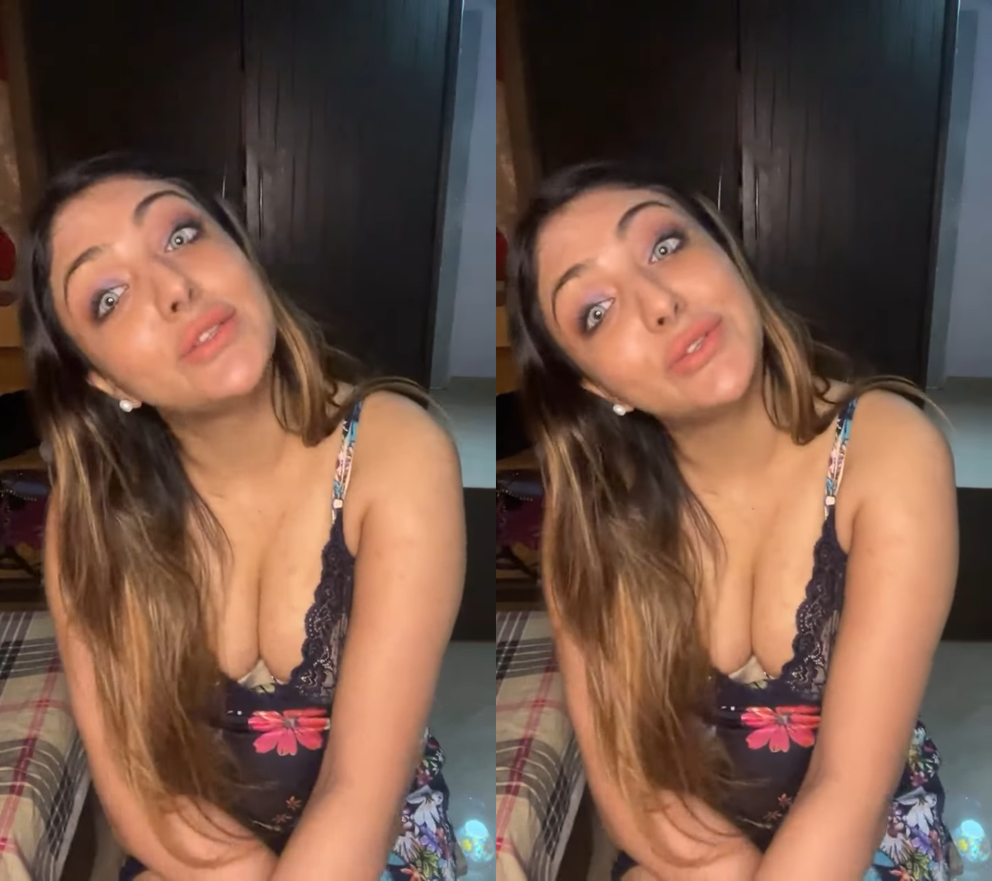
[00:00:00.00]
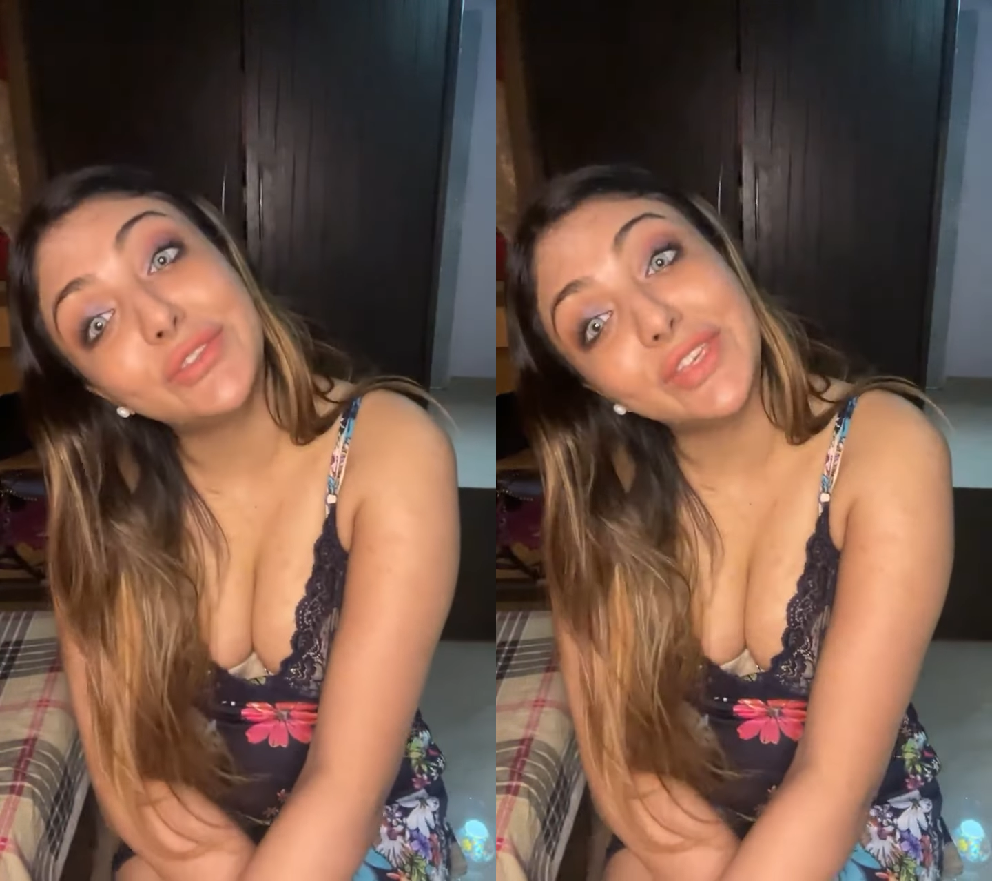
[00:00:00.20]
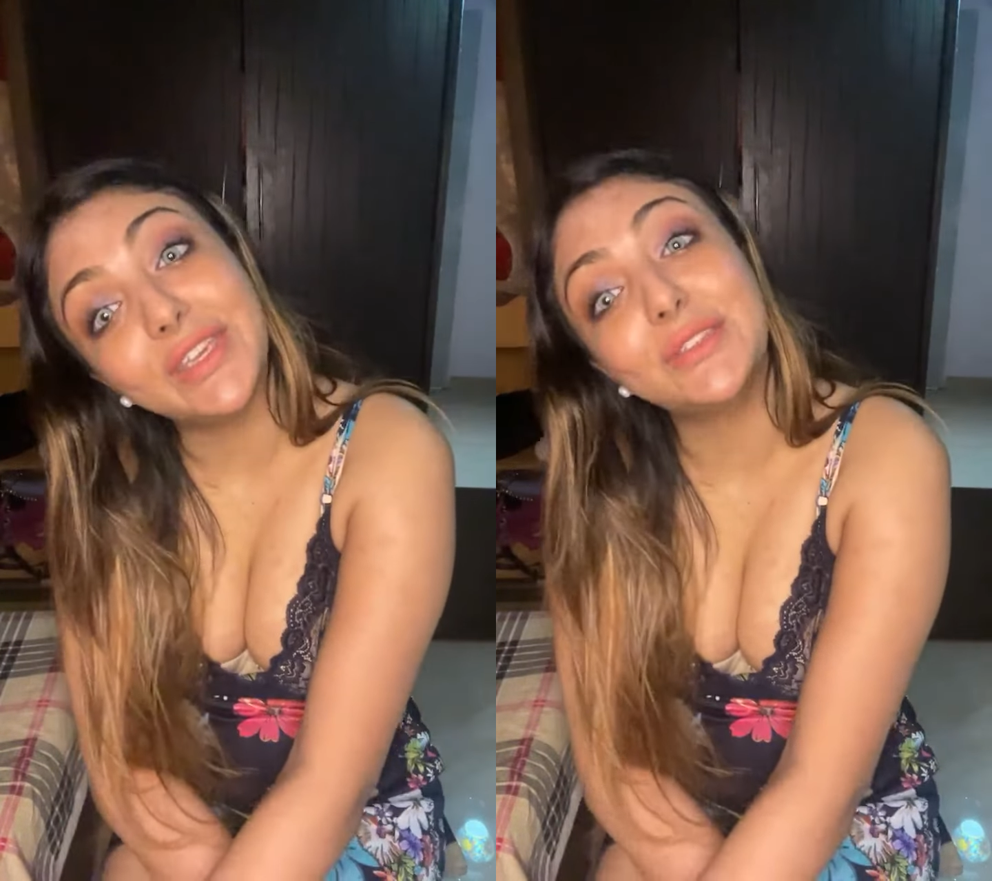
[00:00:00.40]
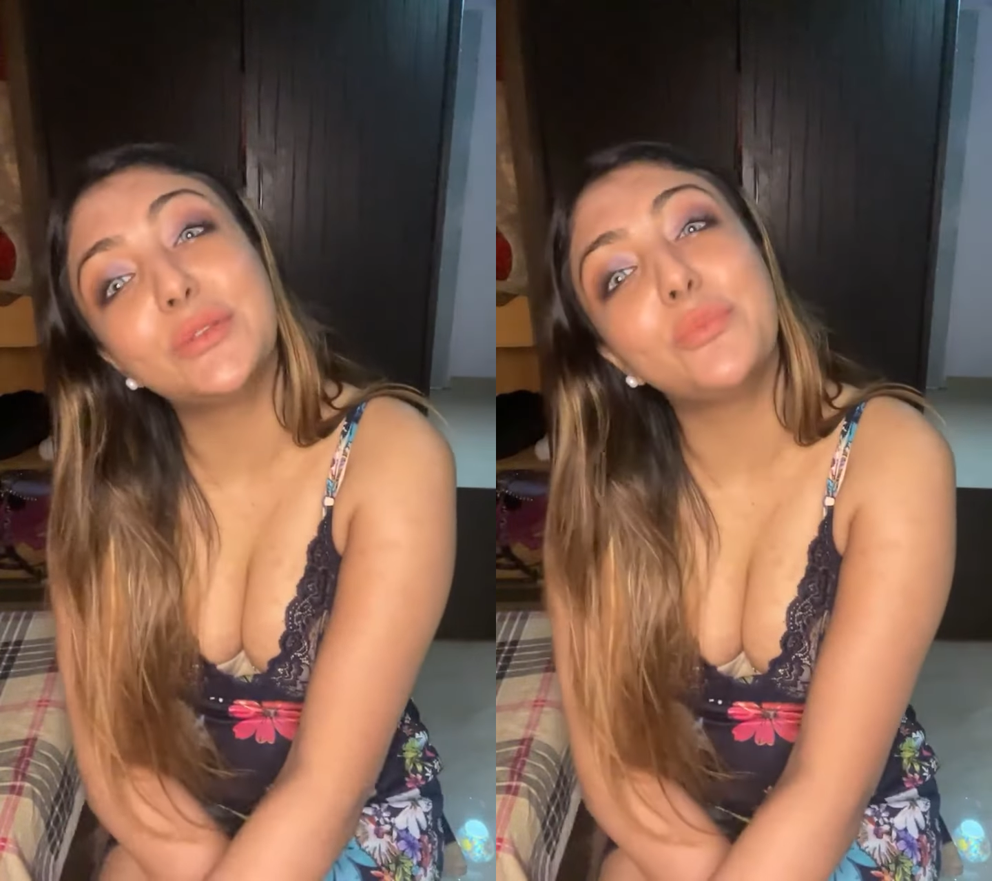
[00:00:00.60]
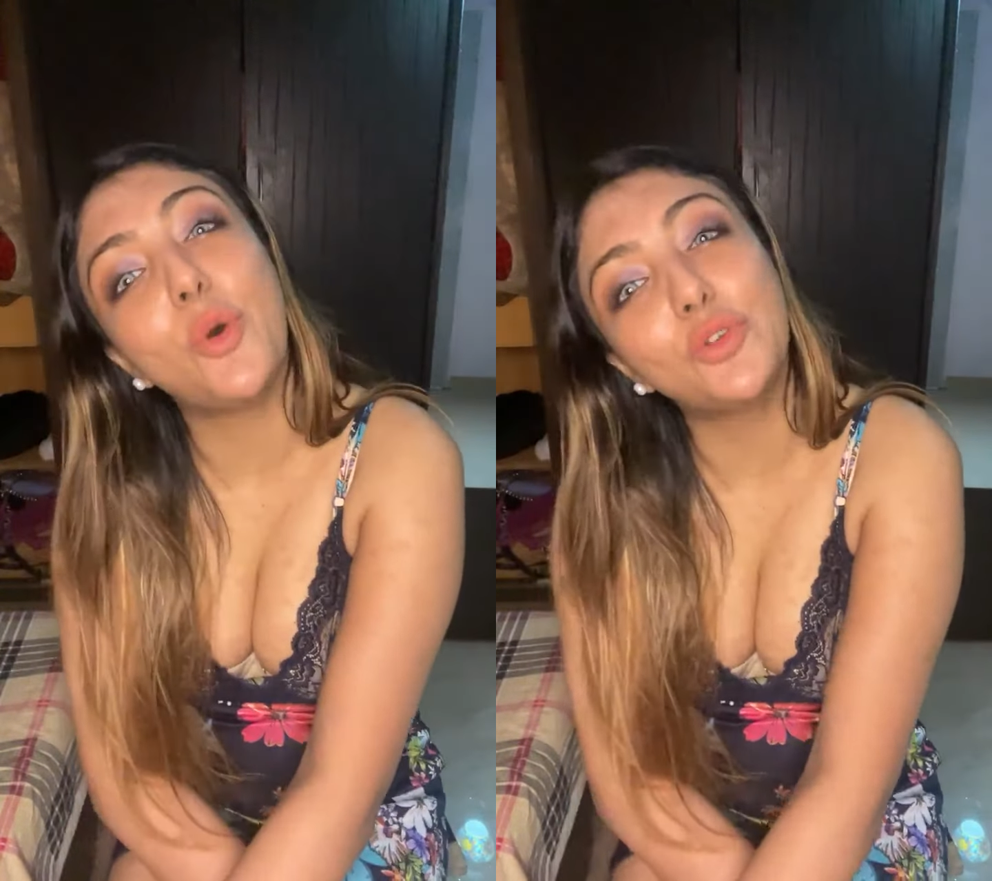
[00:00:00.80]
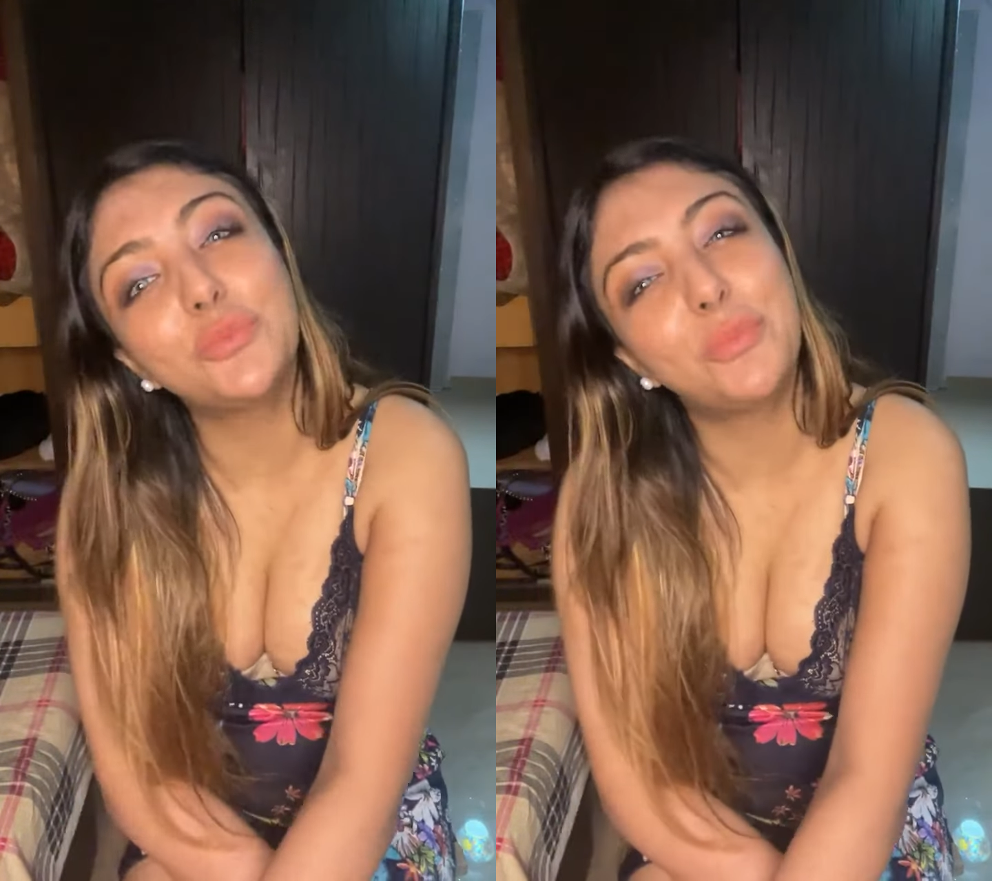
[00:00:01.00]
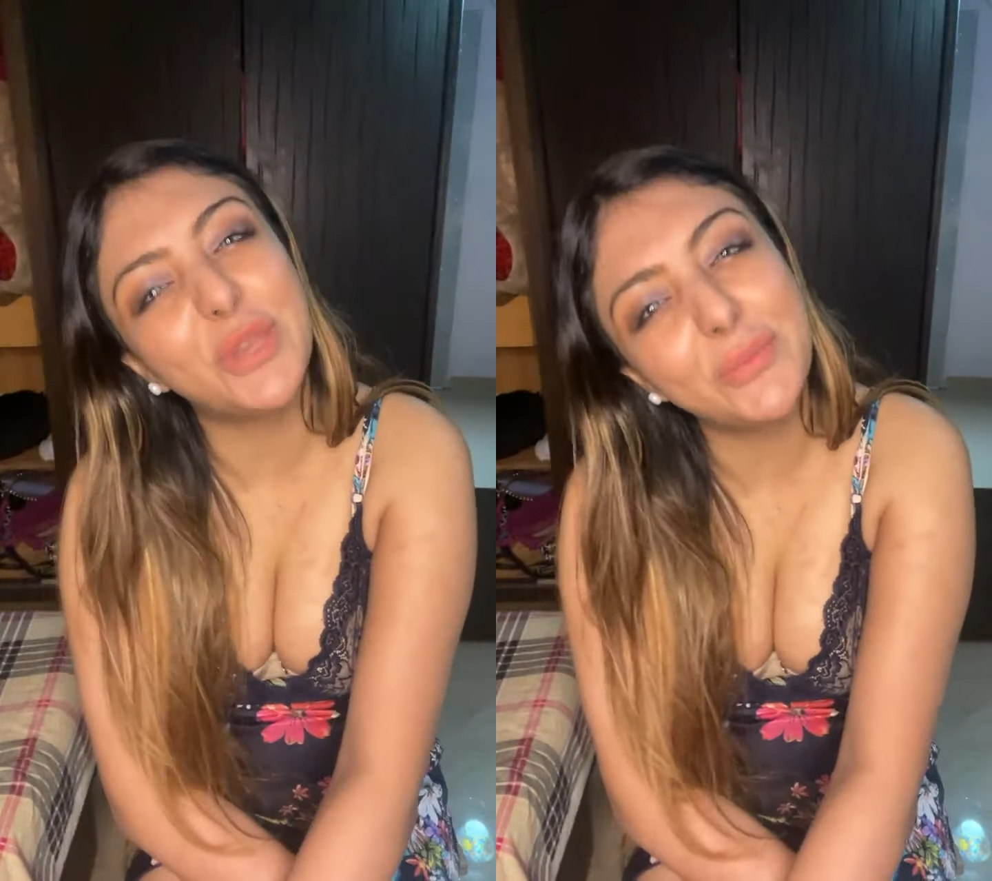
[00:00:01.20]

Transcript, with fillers: to see the most